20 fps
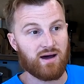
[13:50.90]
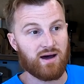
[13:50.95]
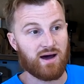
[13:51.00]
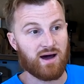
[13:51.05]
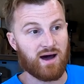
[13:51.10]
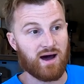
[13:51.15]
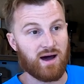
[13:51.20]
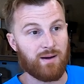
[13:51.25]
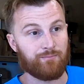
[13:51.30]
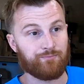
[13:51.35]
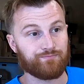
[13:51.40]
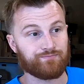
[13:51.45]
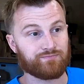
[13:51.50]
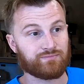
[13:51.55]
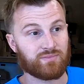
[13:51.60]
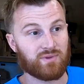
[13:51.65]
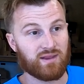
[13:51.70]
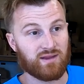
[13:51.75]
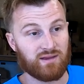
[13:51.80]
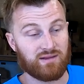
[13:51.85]
Um,
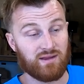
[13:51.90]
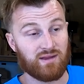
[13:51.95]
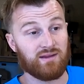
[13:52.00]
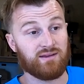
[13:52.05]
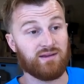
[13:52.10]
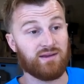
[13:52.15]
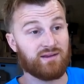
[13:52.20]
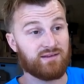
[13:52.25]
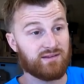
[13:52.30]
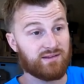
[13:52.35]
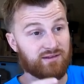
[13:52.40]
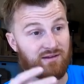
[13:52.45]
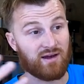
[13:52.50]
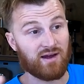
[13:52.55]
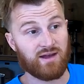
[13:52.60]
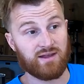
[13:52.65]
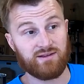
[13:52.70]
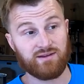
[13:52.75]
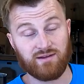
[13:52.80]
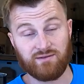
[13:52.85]
it, it is
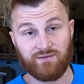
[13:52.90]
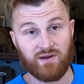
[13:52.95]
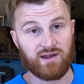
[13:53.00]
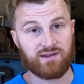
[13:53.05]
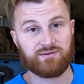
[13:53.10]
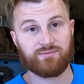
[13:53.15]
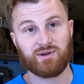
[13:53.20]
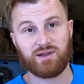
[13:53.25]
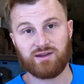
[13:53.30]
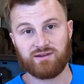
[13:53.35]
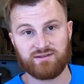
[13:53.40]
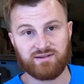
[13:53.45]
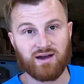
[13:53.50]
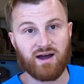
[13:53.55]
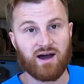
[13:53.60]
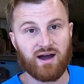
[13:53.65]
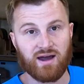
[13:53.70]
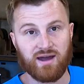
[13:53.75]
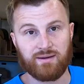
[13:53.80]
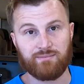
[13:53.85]
uh, an investment in
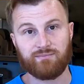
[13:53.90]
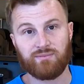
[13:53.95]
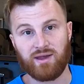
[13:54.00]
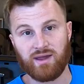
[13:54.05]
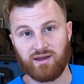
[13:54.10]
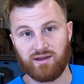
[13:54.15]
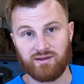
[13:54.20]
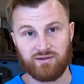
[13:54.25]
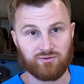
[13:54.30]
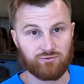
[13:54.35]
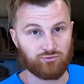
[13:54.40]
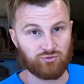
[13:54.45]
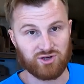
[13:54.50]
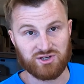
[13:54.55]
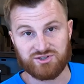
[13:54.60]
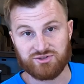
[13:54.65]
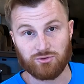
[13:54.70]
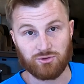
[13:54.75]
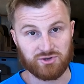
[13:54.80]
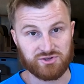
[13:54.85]
time and
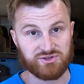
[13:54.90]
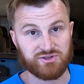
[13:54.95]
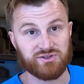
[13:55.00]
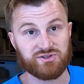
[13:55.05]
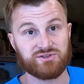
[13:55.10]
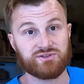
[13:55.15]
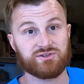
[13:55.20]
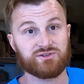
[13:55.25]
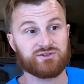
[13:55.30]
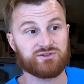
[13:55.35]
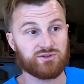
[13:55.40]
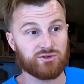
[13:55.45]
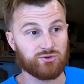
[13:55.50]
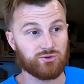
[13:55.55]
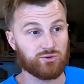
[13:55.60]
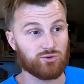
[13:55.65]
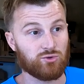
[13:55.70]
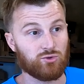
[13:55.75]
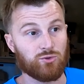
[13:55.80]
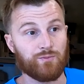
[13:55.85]
resources
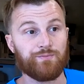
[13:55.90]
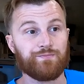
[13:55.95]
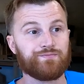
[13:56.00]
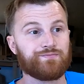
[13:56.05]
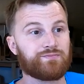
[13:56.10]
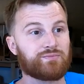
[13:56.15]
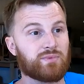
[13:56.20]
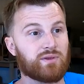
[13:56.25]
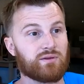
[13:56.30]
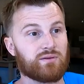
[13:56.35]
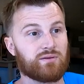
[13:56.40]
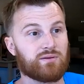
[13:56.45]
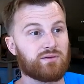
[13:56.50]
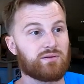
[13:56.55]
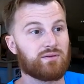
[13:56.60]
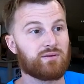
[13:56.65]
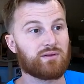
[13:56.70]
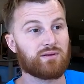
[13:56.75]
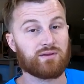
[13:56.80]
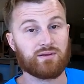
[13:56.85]
to
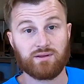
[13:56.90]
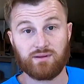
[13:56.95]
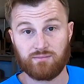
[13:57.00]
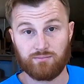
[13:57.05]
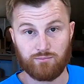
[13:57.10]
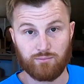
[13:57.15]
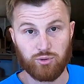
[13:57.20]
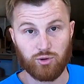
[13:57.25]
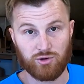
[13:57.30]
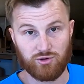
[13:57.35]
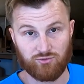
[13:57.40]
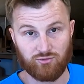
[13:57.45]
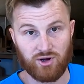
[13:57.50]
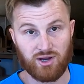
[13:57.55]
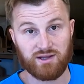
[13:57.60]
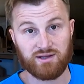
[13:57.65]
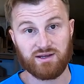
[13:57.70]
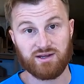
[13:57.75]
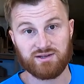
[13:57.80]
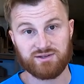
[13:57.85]
put a
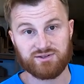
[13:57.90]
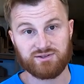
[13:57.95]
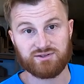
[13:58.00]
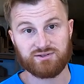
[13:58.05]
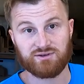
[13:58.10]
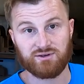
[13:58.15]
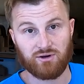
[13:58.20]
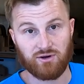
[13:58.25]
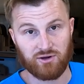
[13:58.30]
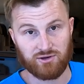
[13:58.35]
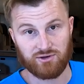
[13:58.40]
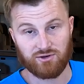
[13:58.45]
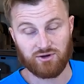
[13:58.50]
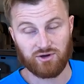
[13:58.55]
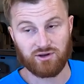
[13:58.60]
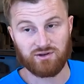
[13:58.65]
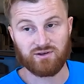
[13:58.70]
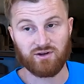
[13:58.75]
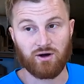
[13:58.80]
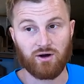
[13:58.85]
radius on your
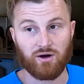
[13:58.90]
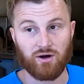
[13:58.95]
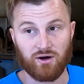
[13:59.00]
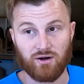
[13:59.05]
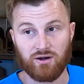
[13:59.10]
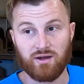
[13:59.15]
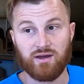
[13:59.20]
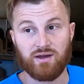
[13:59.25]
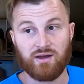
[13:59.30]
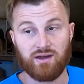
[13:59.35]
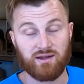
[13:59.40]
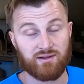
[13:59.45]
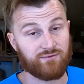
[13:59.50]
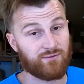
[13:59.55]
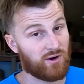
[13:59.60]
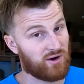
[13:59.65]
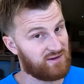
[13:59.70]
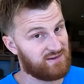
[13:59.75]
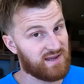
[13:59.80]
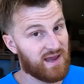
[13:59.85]
guitar. It's
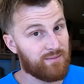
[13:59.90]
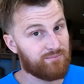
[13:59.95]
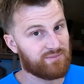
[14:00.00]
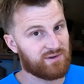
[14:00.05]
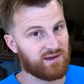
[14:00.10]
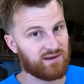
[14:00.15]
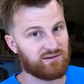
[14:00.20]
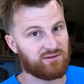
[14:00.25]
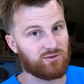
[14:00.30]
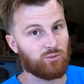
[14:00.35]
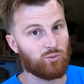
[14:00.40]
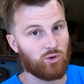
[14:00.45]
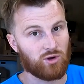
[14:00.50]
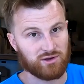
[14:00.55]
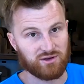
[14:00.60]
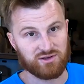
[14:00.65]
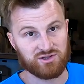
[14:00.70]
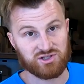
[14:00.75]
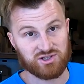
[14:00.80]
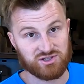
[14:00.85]
very tempting to
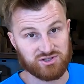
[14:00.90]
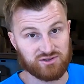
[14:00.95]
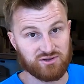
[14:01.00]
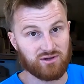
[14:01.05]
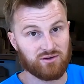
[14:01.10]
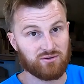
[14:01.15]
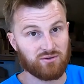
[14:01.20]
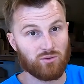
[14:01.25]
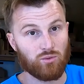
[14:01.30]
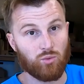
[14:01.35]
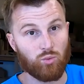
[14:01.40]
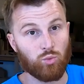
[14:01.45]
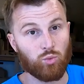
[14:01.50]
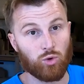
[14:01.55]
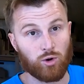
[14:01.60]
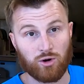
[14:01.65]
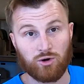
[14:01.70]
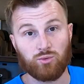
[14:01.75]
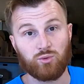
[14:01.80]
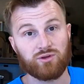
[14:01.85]
want to just
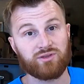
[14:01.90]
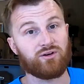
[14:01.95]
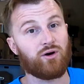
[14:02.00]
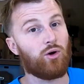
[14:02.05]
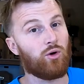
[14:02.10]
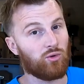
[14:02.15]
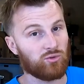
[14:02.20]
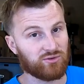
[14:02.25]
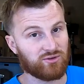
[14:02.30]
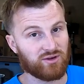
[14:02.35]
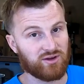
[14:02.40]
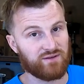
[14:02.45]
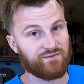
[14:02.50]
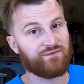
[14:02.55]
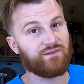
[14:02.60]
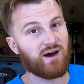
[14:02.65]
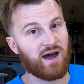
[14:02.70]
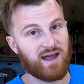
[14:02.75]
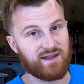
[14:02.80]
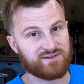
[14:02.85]
work with only
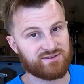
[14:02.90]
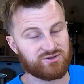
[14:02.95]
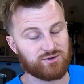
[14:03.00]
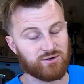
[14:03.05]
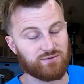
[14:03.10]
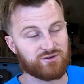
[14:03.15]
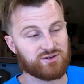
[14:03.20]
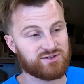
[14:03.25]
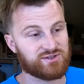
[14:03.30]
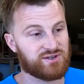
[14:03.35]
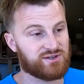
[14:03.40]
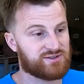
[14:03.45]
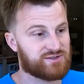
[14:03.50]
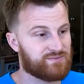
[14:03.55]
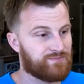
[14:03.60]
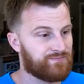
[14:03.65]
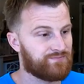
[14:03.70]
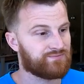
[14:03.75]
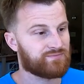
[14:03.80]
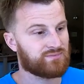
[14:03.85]
flat surfaces.